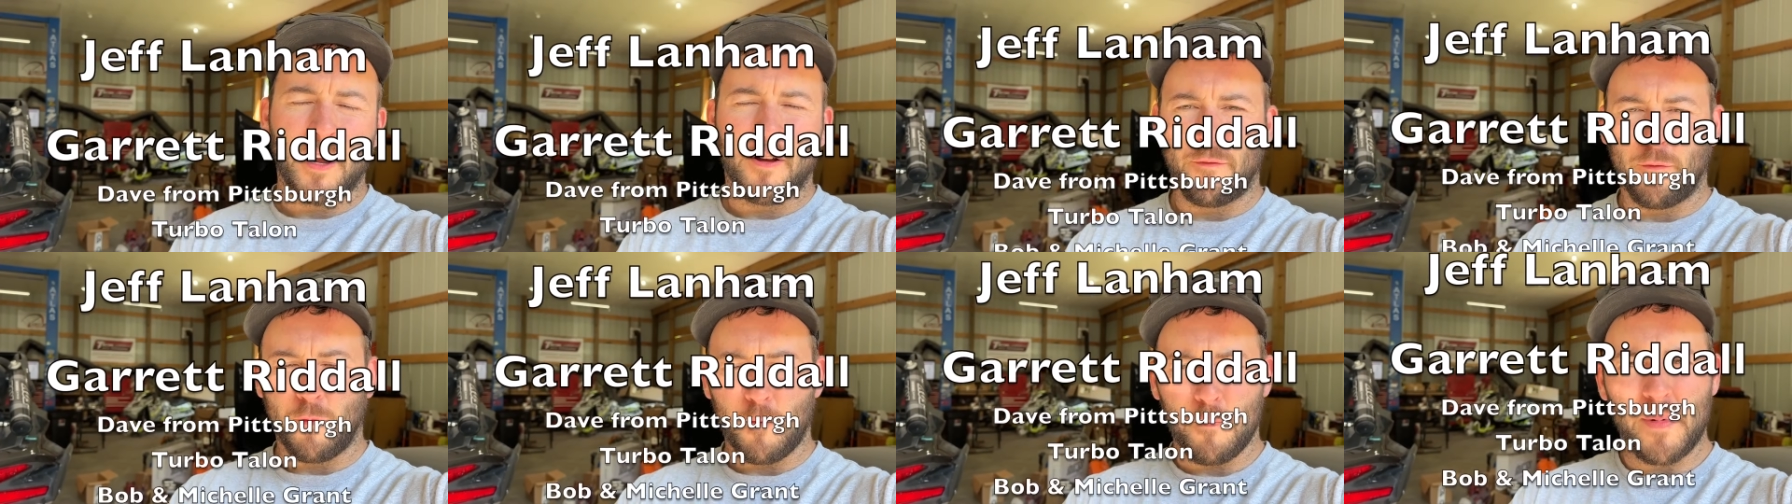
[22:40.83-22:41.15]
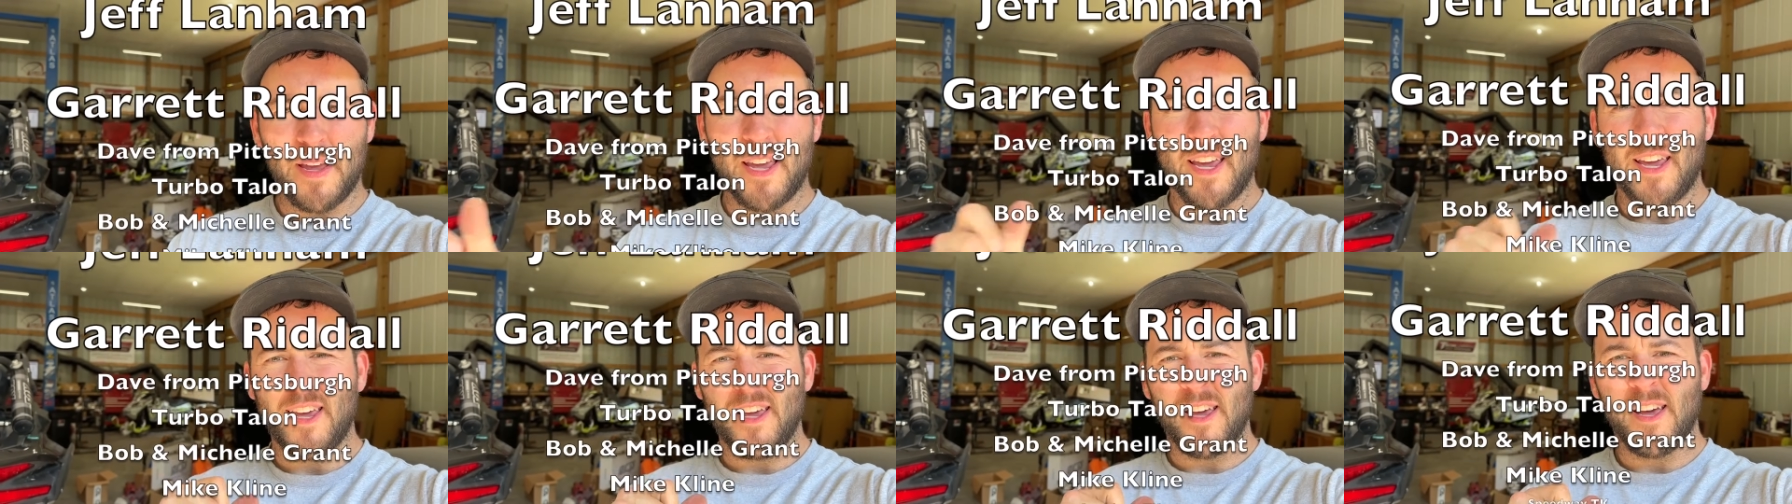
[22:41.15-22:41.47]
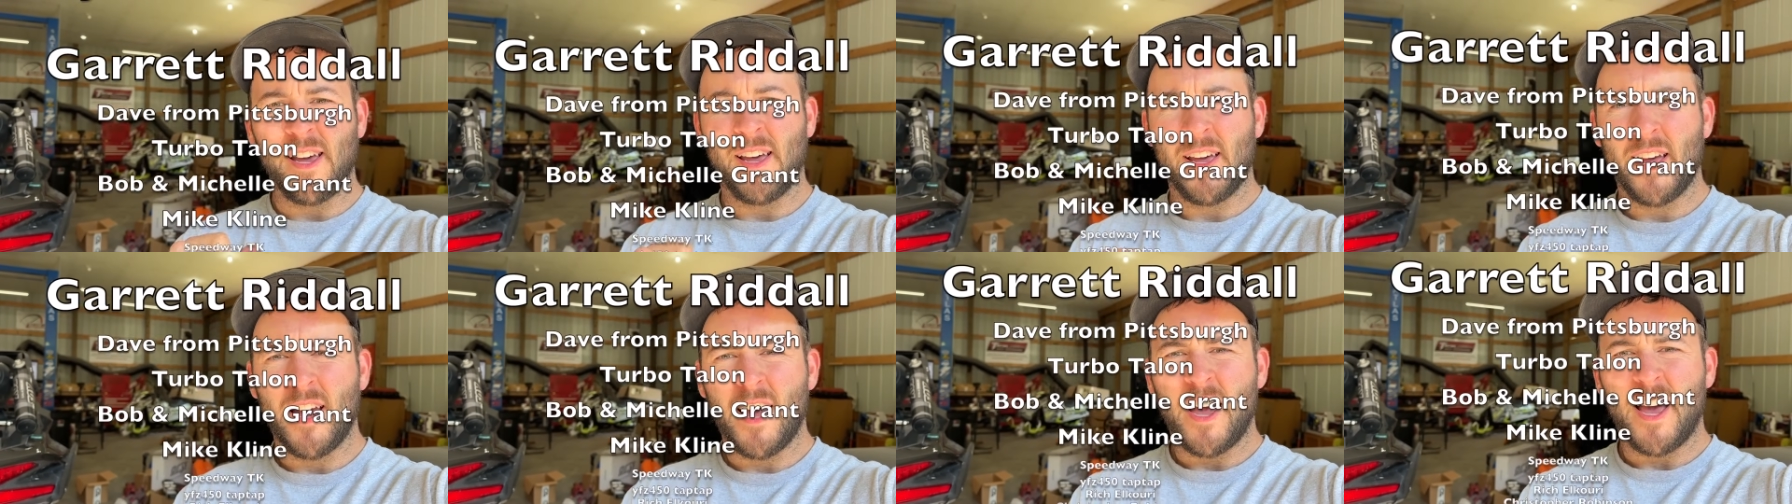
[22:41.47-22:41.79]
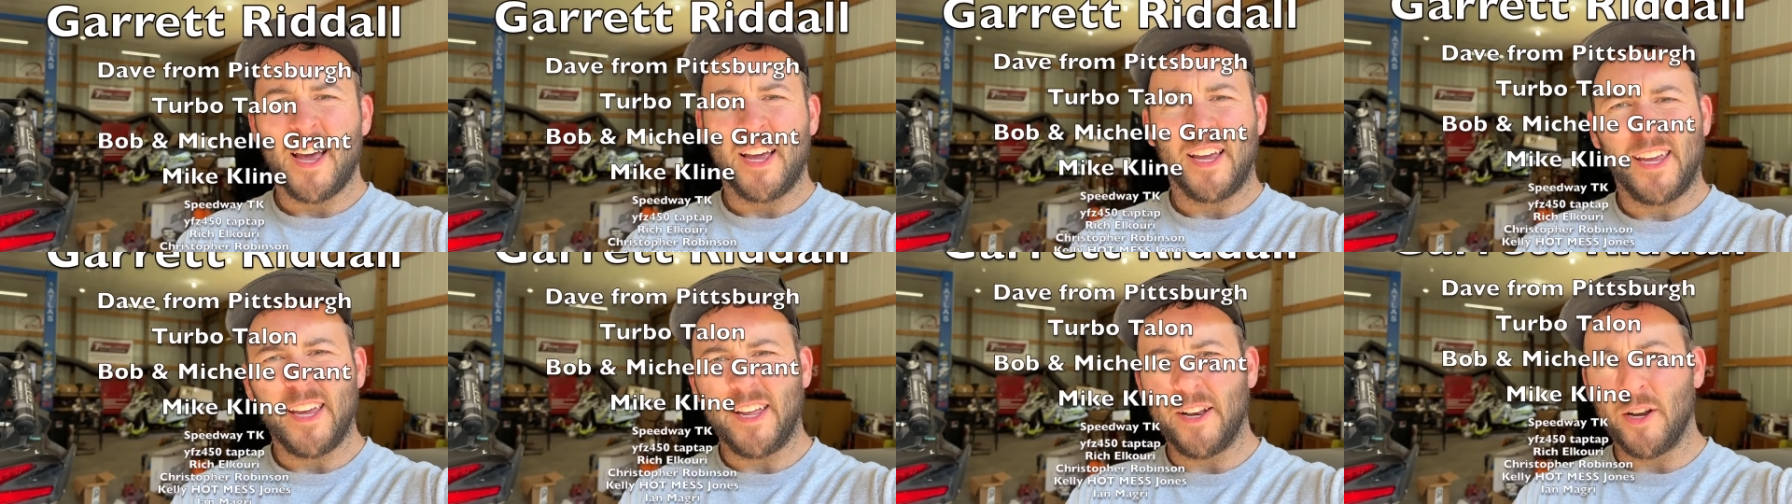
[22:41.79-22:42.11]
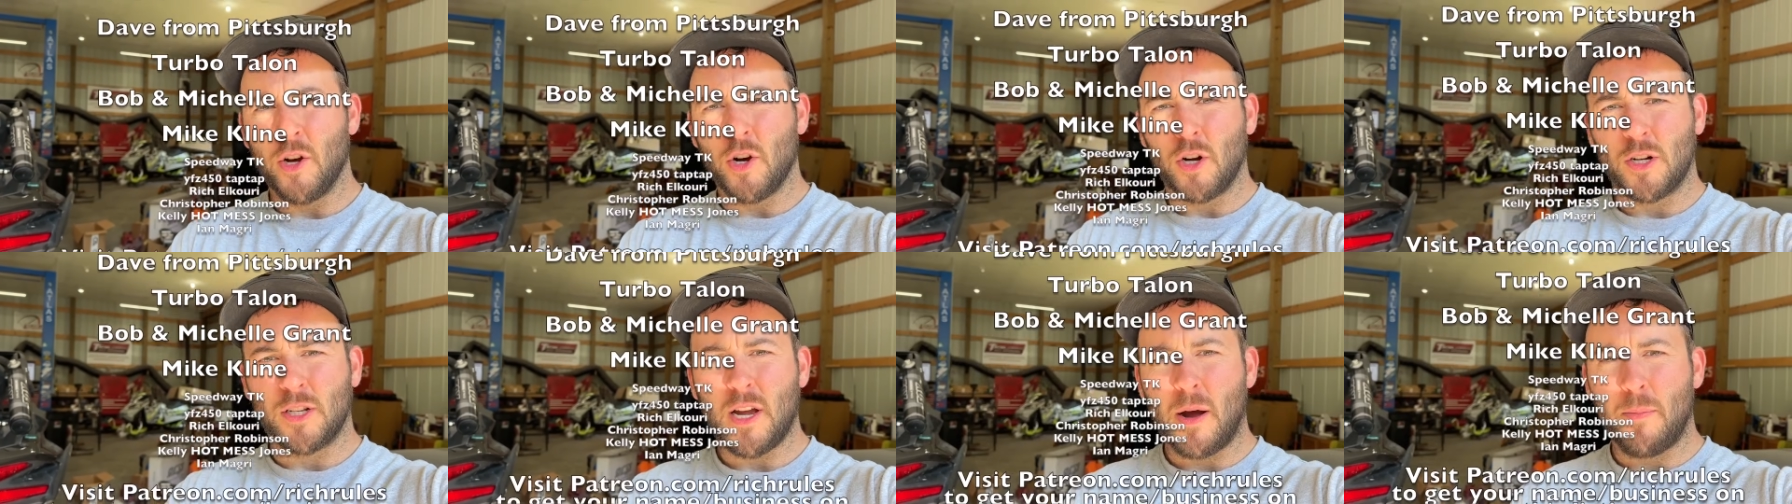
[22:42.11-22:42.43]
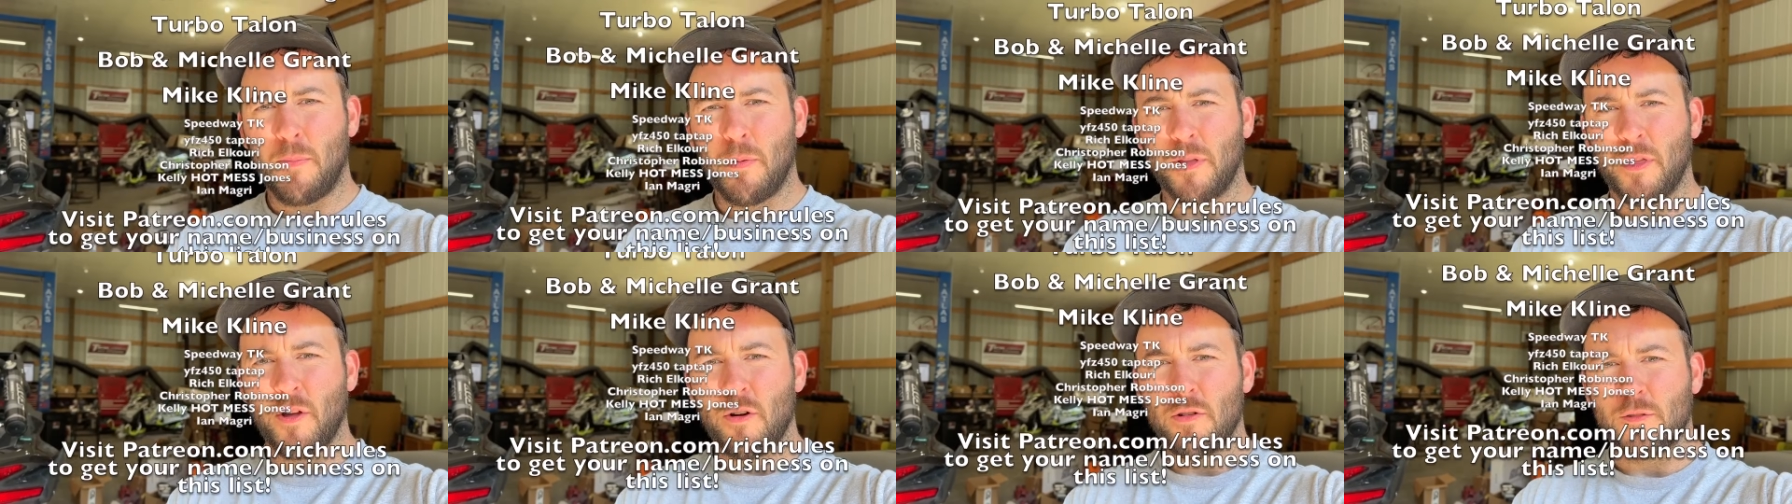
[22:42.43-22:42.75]
For me, getting hooked up
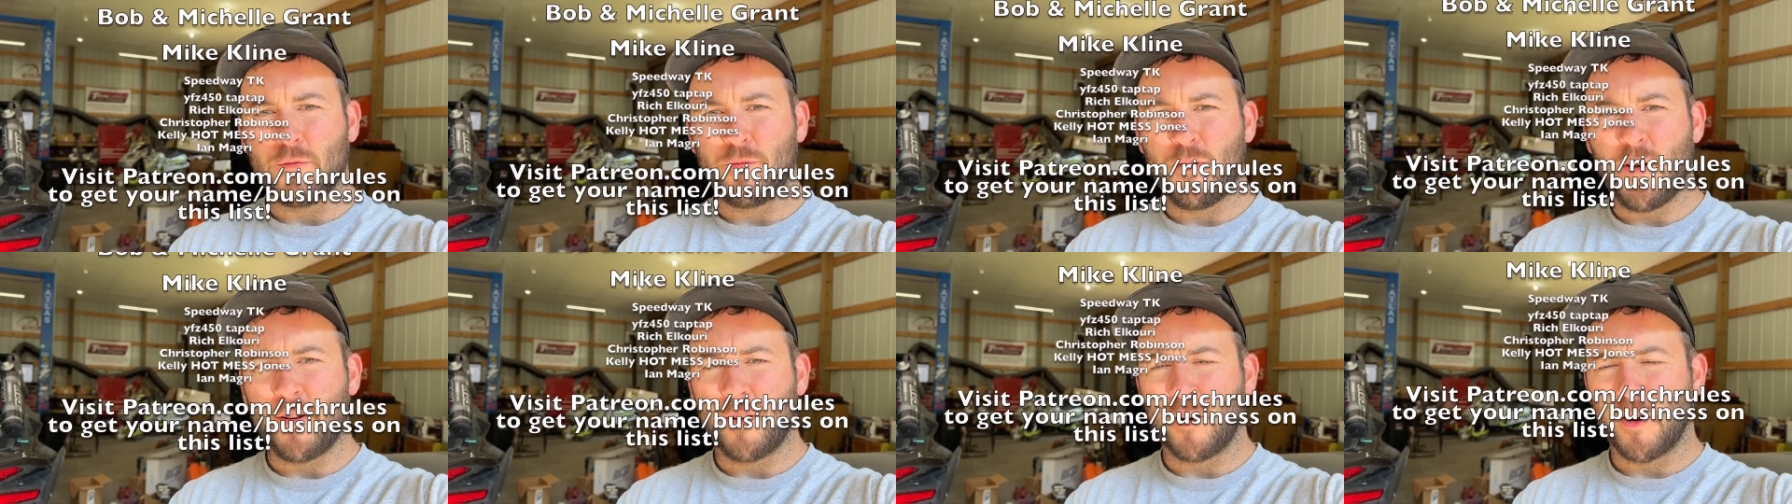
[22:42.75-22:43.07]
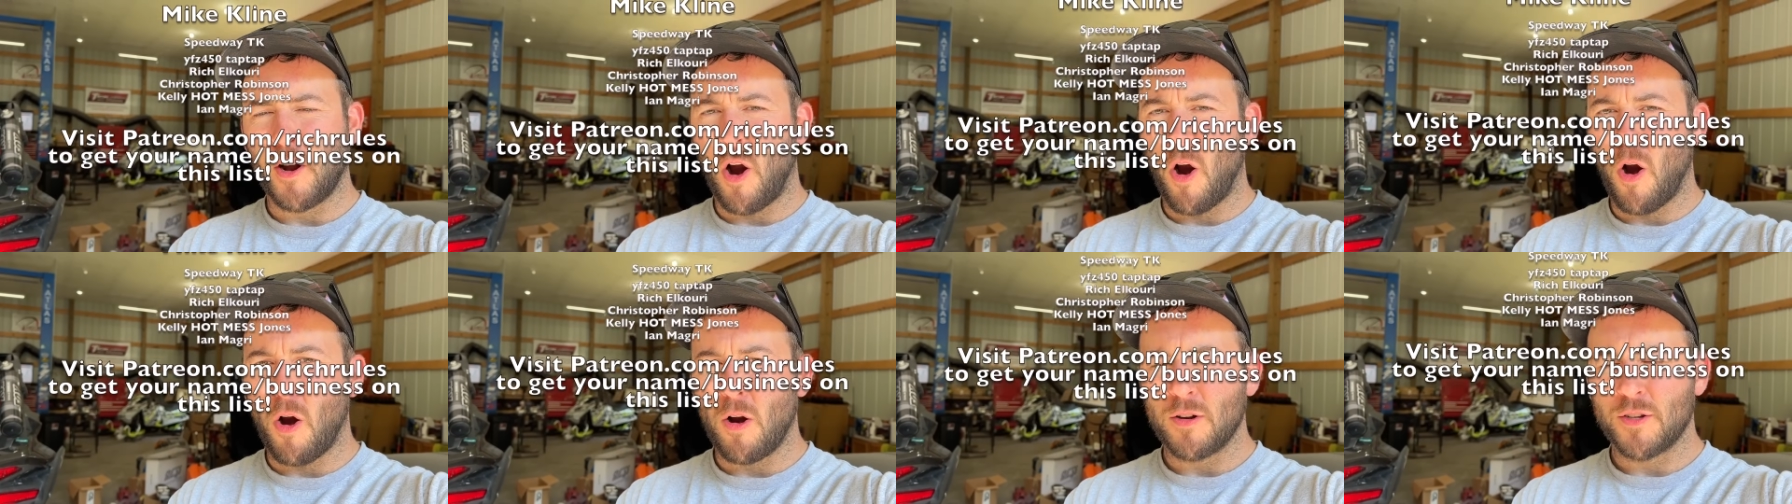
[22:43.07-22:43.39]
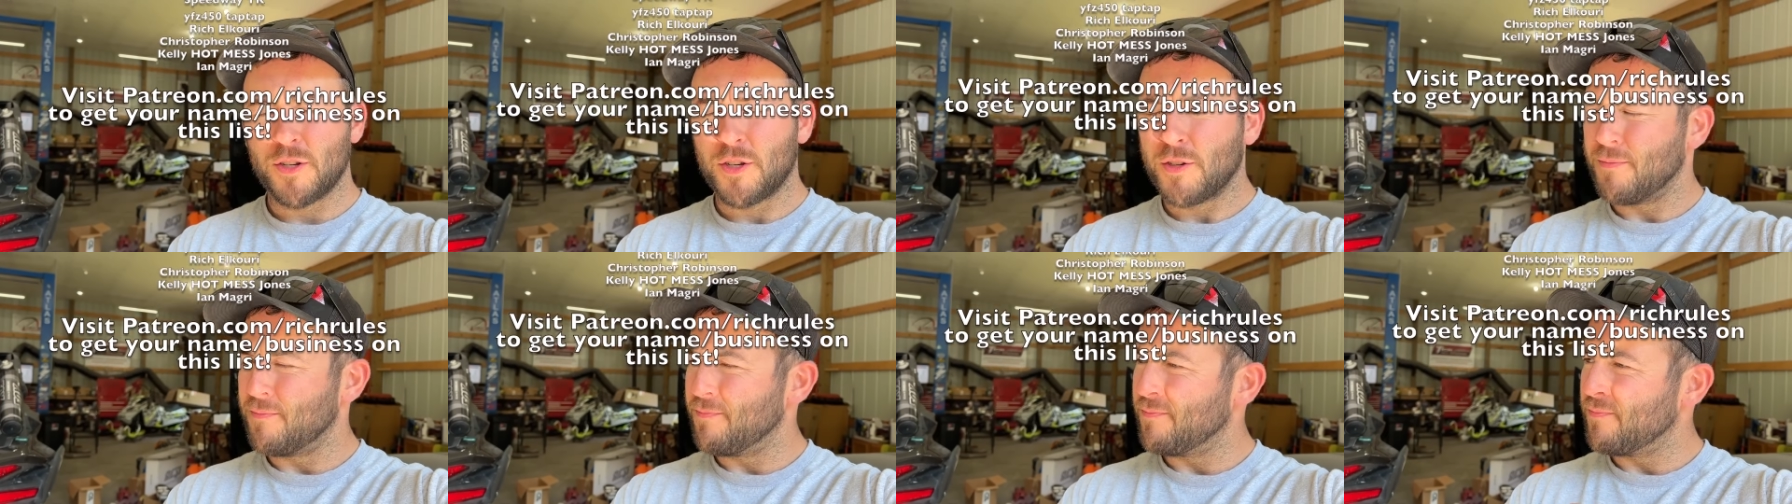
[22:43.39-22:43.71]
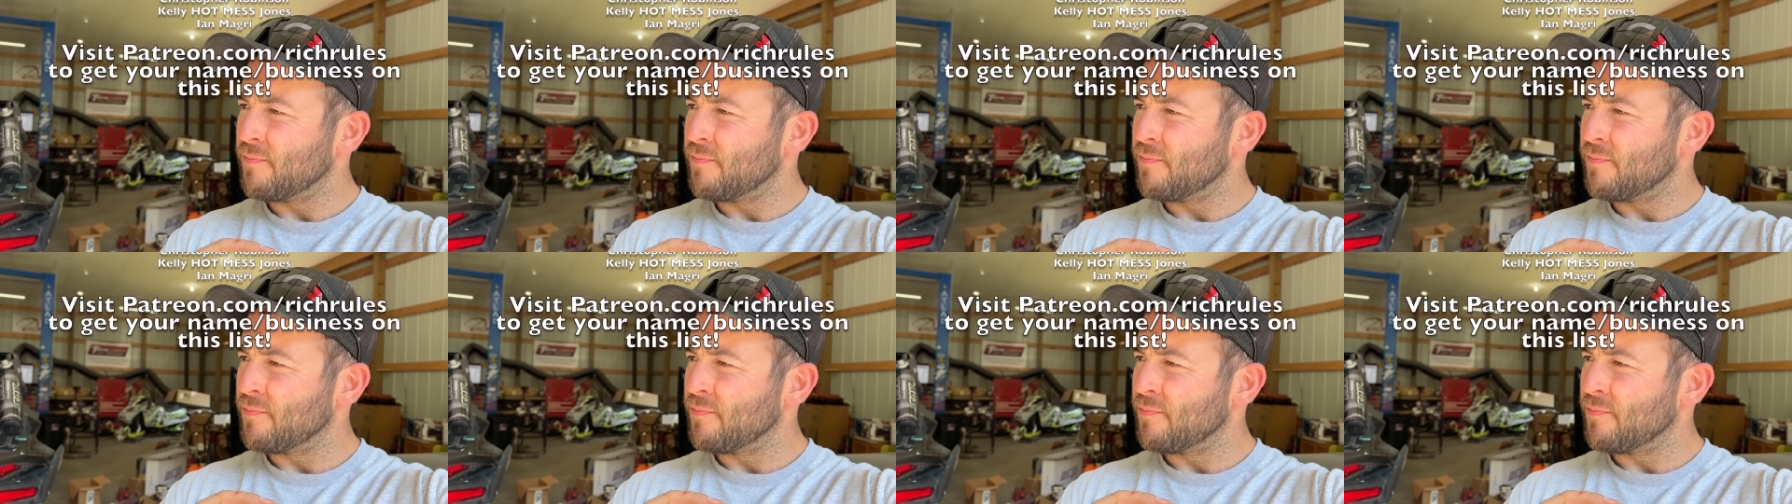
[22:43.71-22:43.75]
with those fender guards.